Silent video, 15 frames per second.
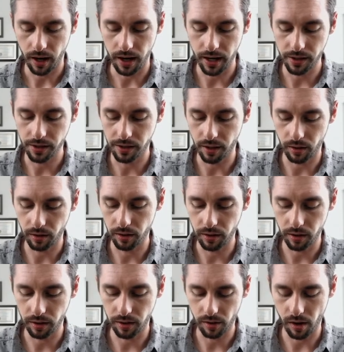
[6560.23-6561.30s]
So you
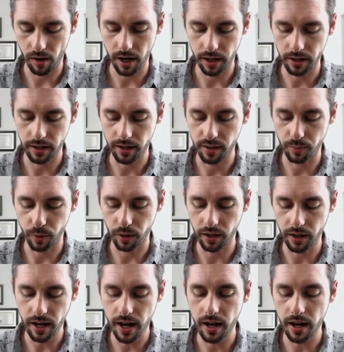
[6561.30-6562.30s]
can go ahead and explore that.